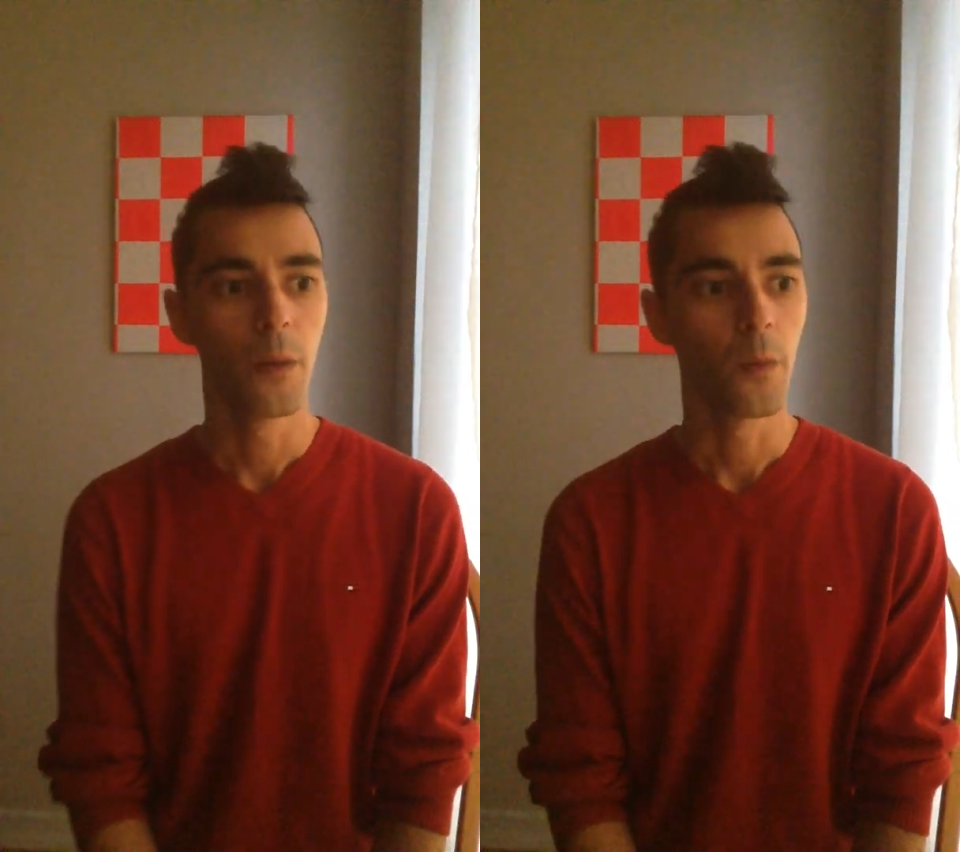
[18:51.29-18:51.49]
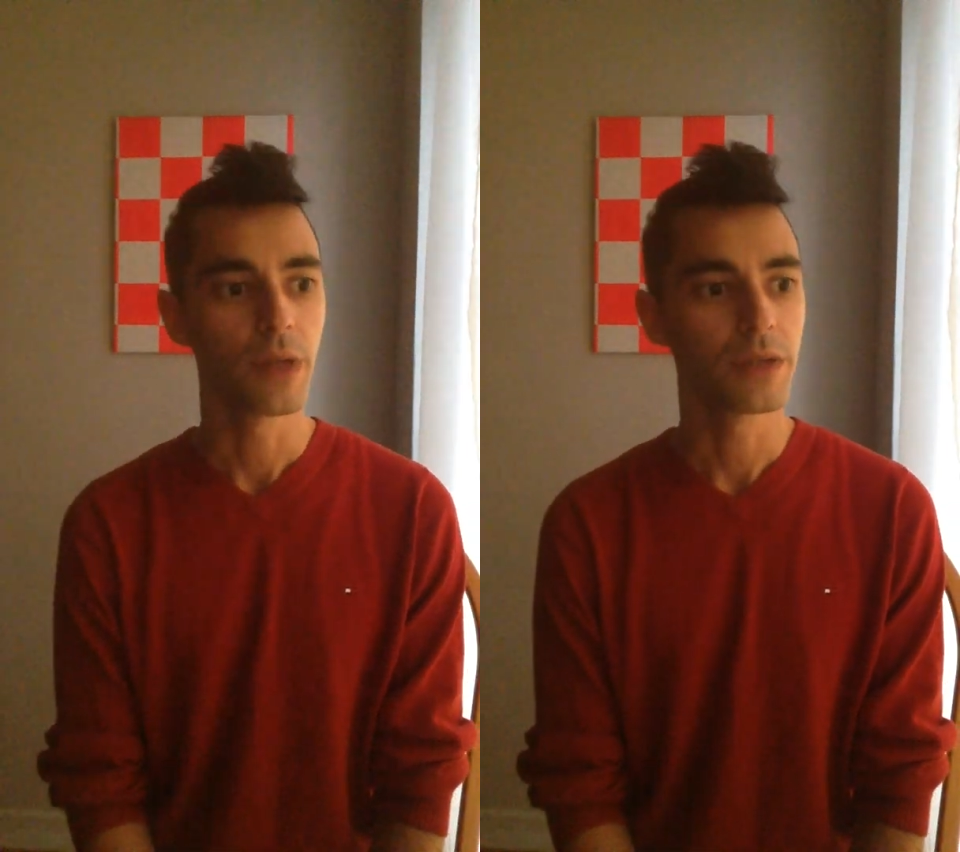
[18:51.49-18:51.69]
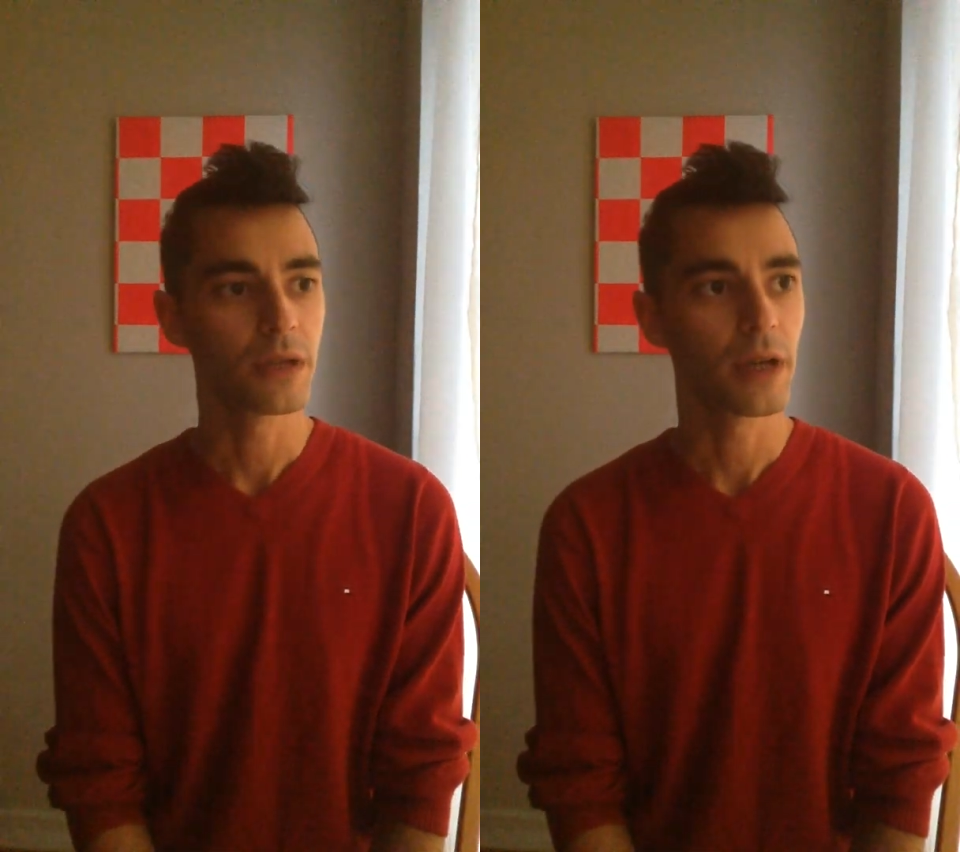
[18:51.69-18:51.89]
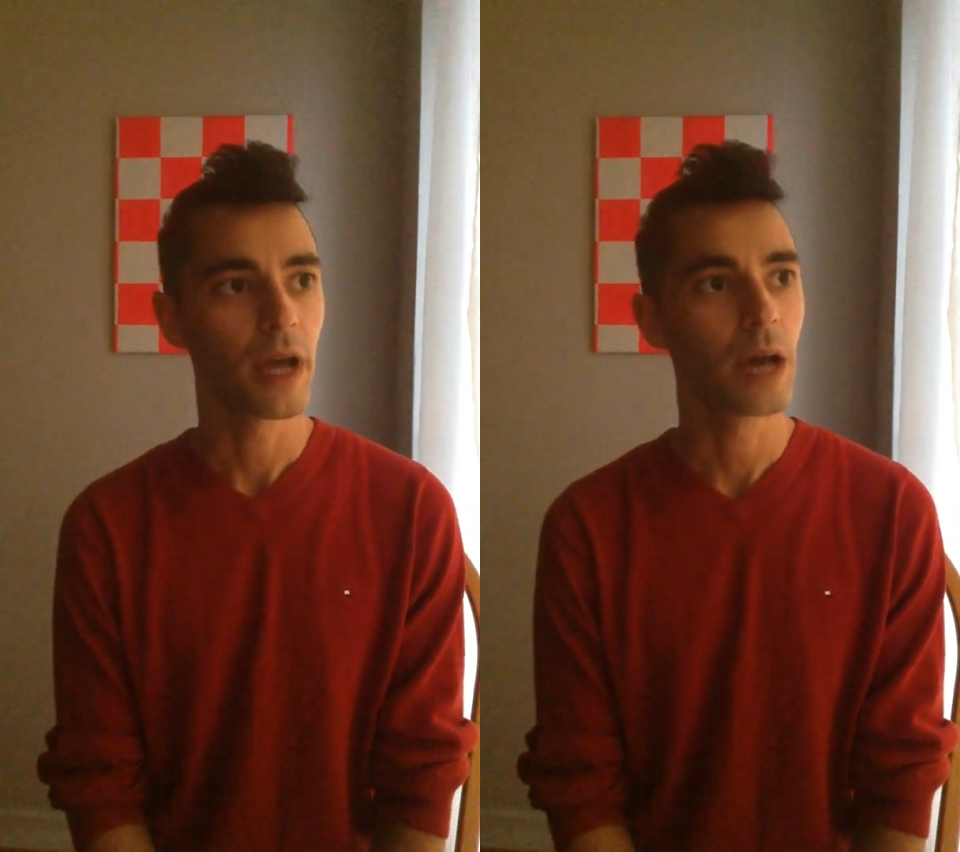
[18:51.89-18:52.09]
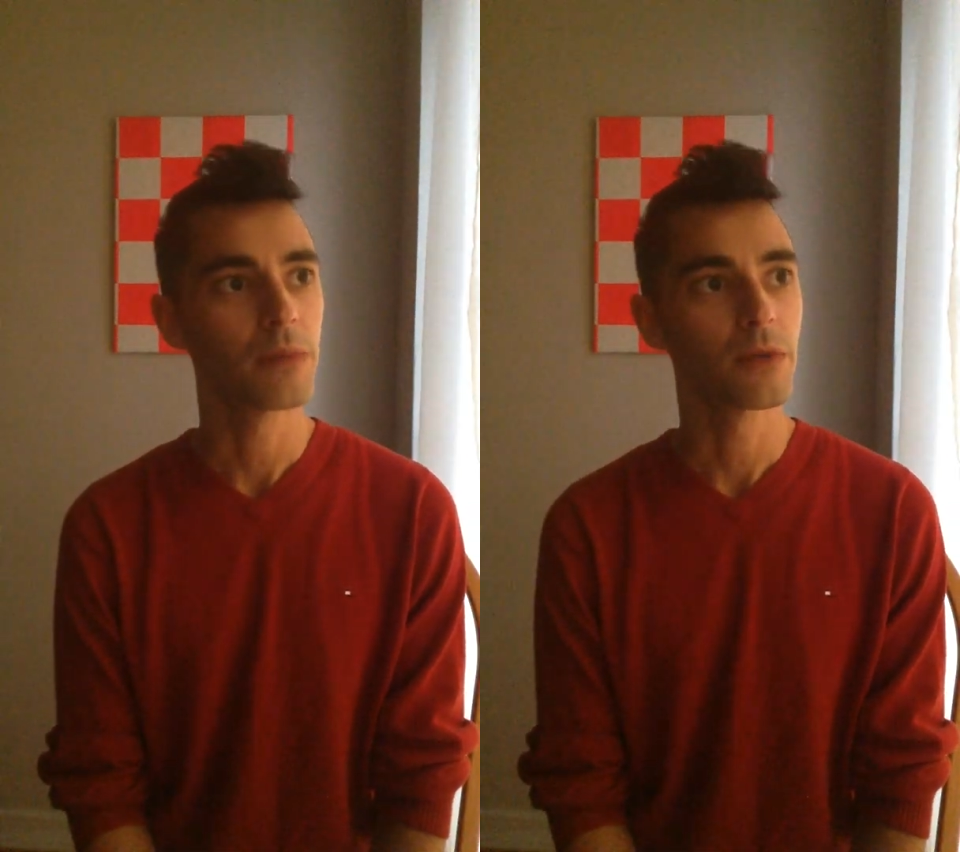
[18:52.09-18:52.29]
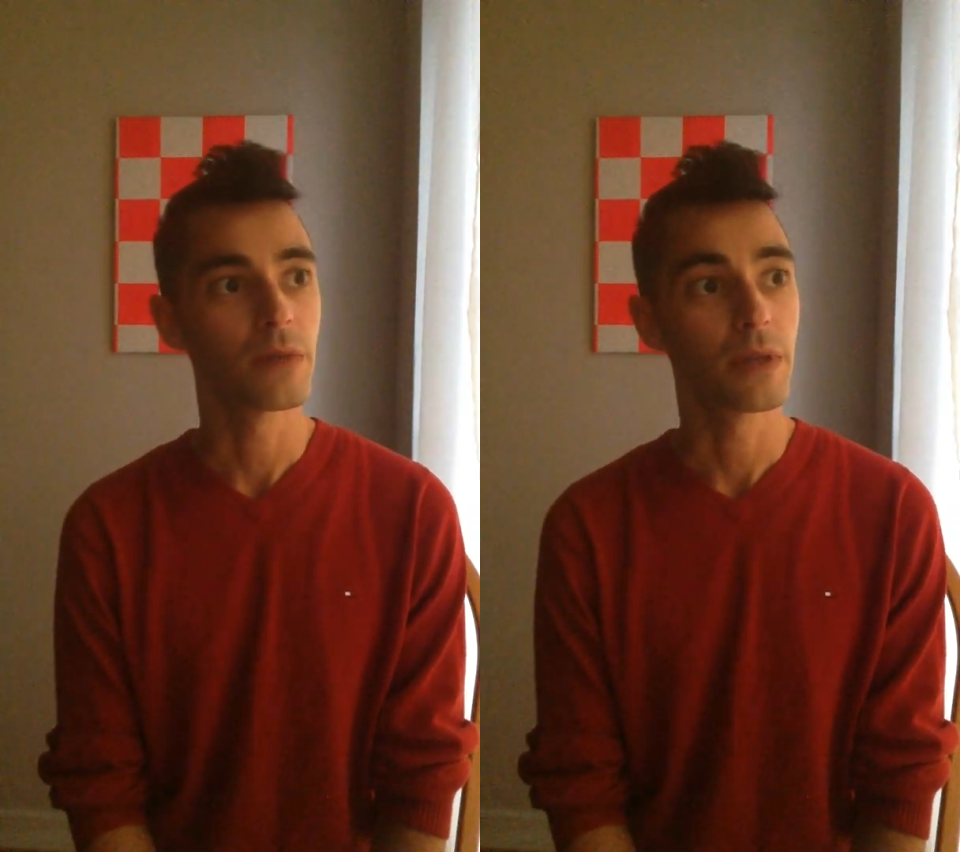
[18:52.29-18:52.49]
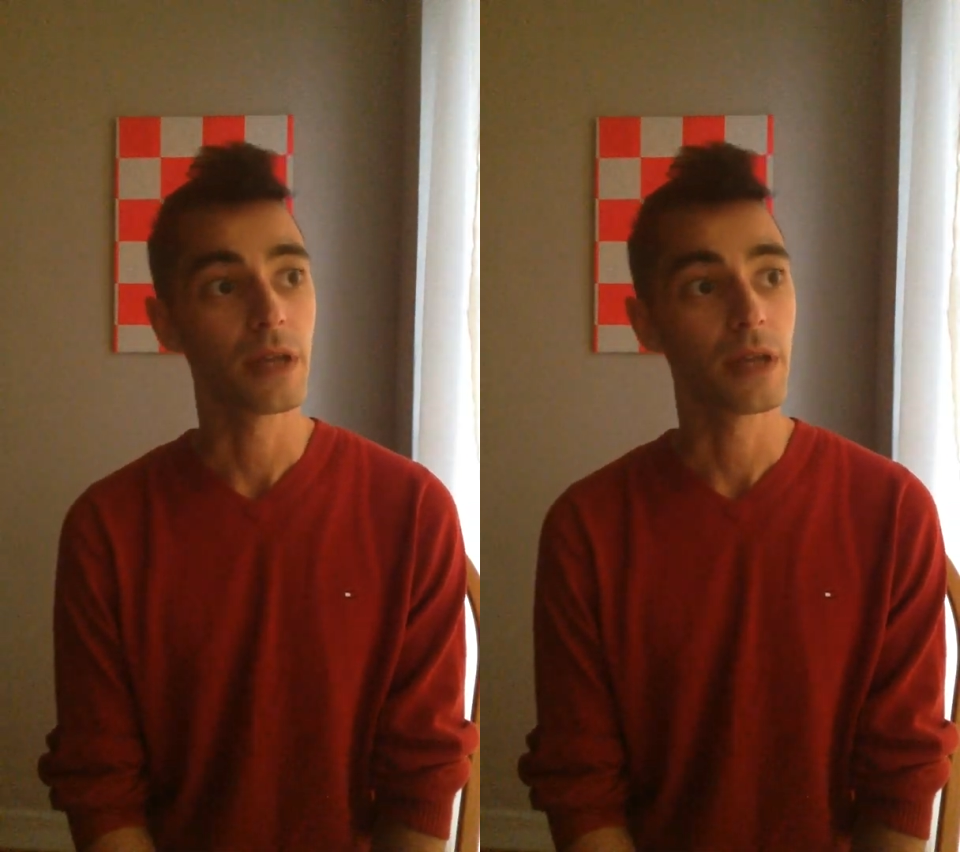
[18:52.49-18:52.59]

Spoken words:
what's gonna happen with